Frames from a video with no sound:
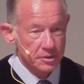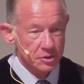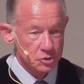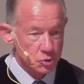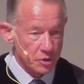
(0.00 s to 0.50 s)

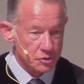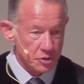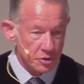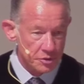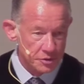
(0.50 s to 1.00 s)
So I
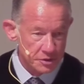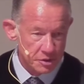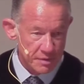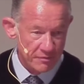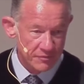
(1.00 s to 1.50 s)
turned to
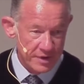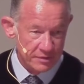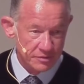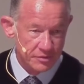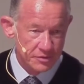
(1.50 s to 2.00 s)
my
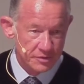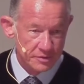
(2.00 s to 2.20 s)
faith